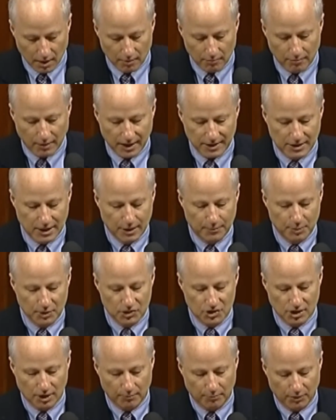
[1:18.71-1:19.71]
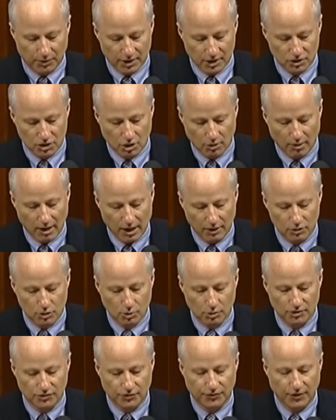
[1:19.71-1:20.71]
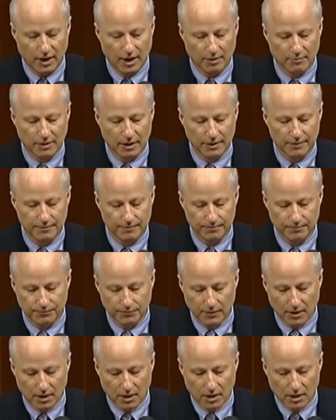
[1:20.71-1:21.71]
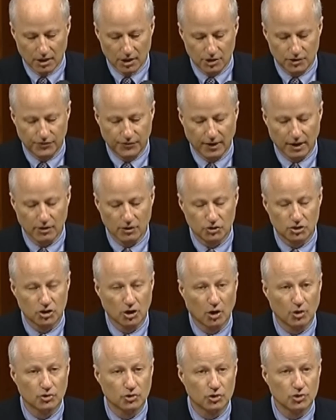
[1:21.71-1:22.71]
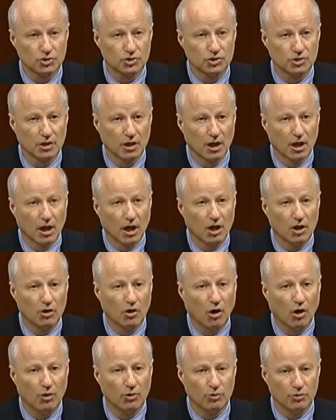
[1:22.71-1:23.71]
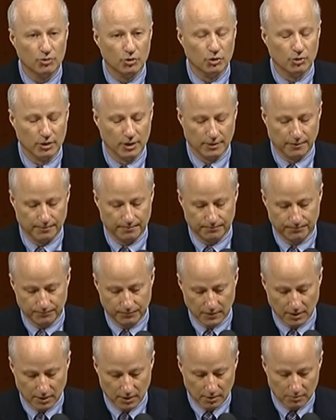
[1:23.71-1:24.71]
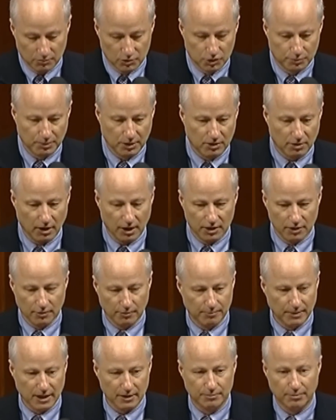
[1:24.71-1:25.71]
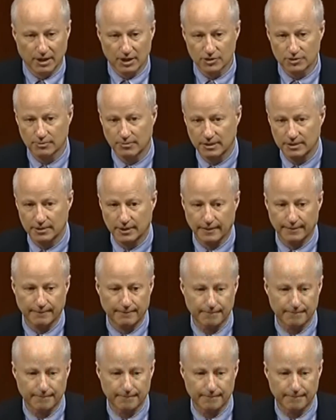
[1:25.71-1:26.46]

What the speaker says: My deepest sympathies go out to his family, his fellow soldiers, and all who knew him. Speaker, I yield back the balance of my time.